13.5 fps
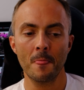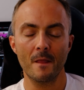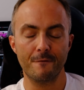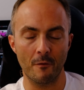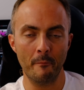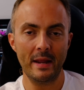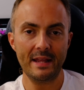
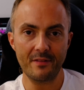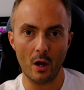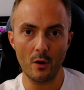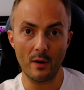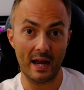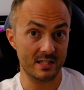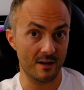for me
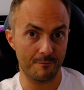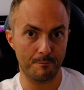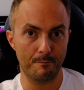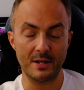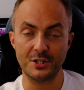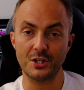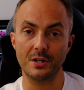though, as I've
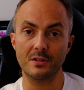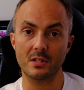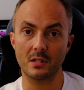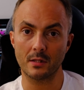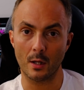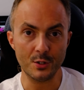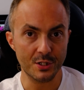mentioned,
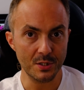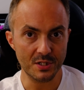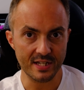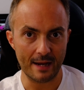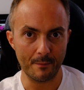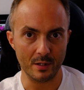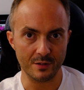those two
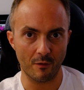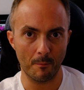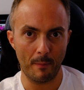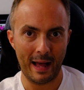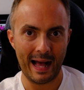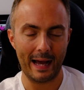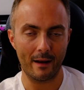statements from
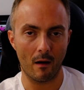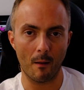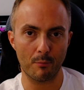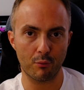Pat are